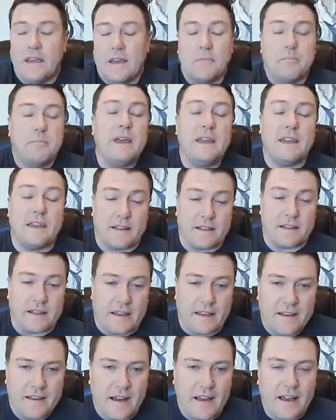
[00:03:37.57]

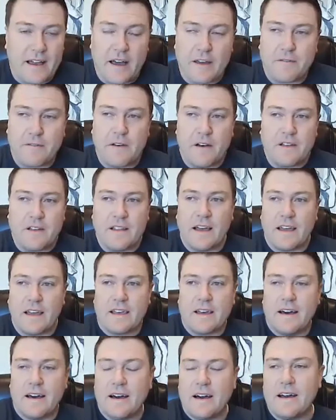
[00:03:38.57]
immediately. I, I felt like.
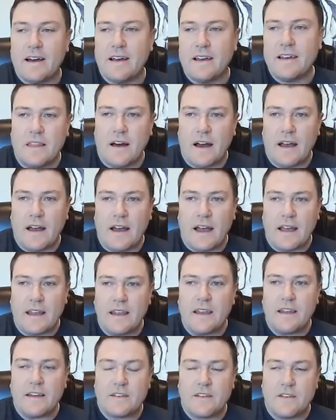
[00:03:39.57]
Uh, I, I,
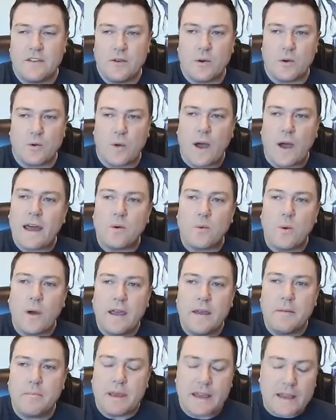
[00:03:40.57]
needed to do it right
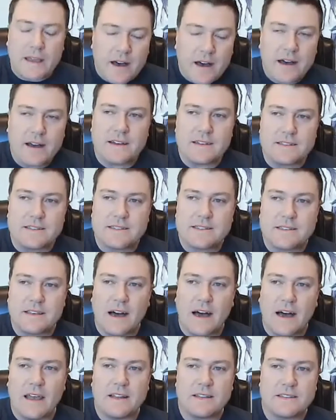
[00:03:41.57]
away because
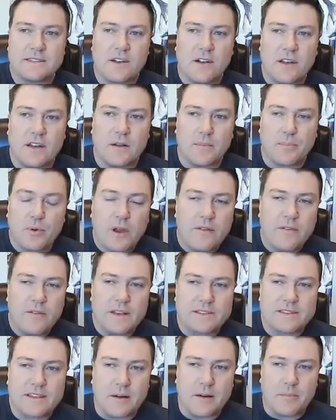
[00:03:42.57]
I had started a
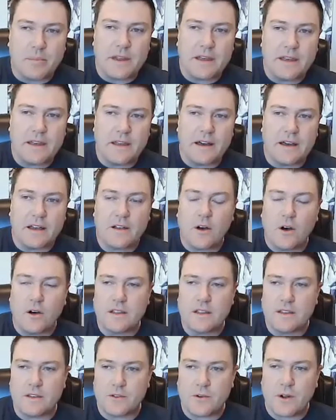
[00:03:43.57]
previous company I
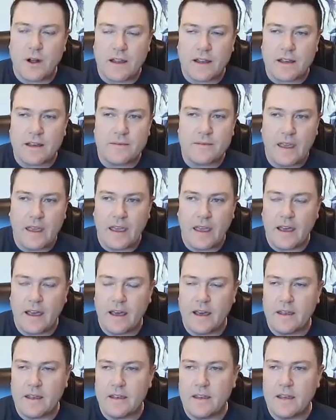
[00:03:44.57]
called Entrata,
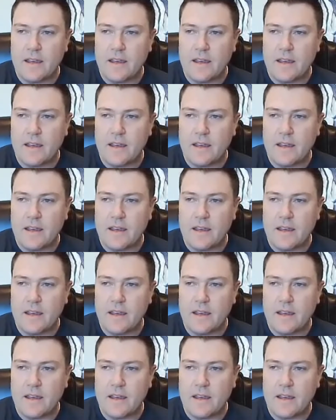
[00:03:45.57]
And